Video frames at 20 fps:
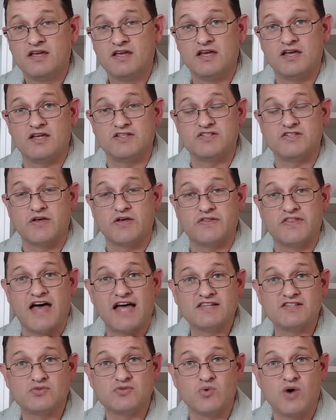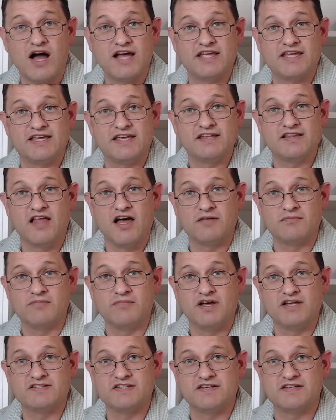And so that's why Elon
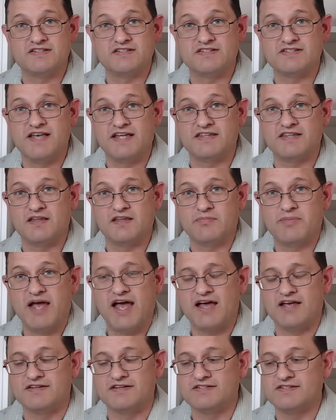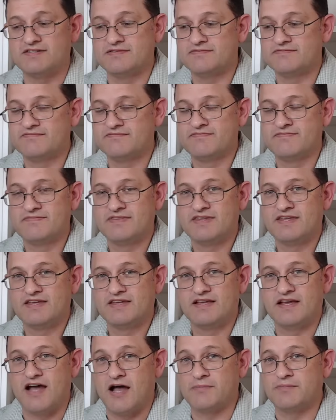Musk has said in the past,
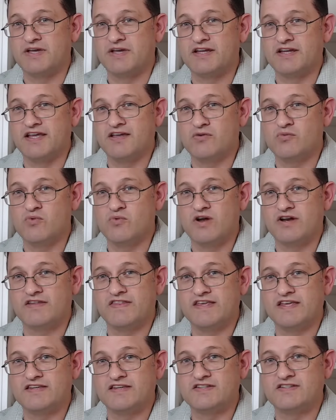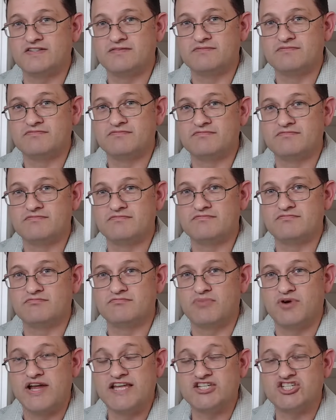I'm going to get one of these
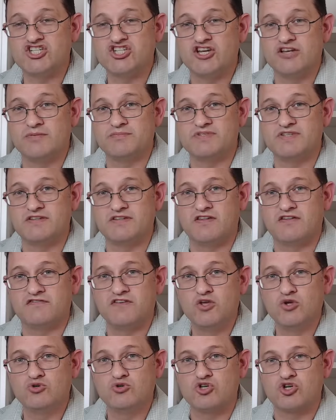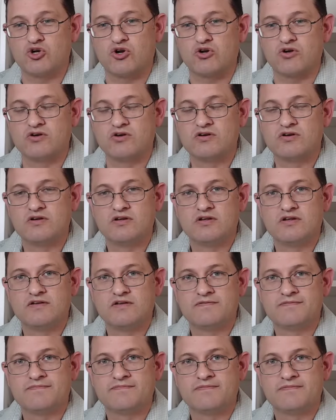brain chips in the future,
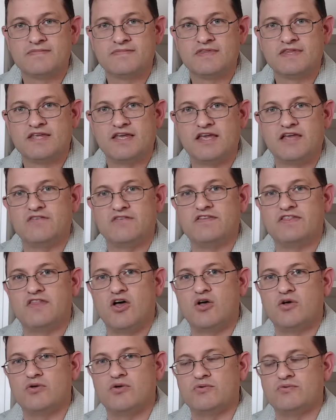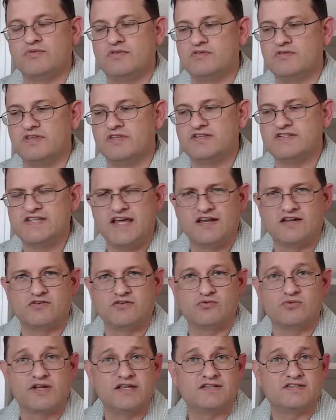even though the stated
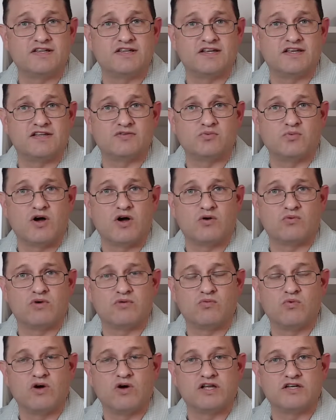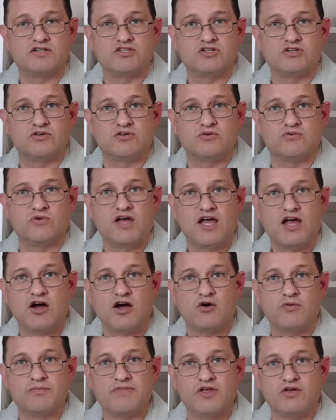reason is, well, we want to
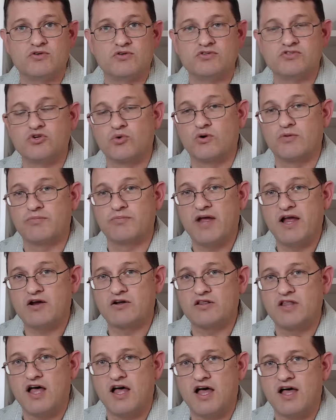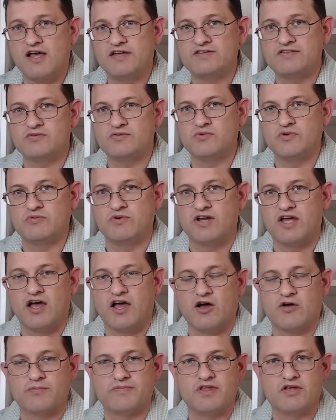help those who are paralyzed. We want to
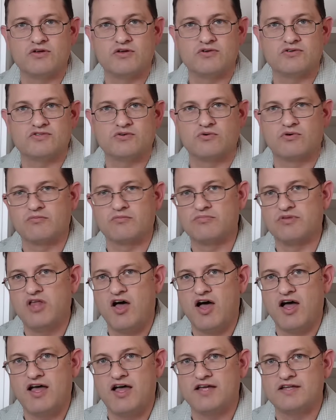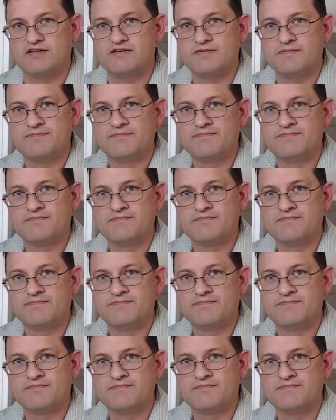help those who are blind.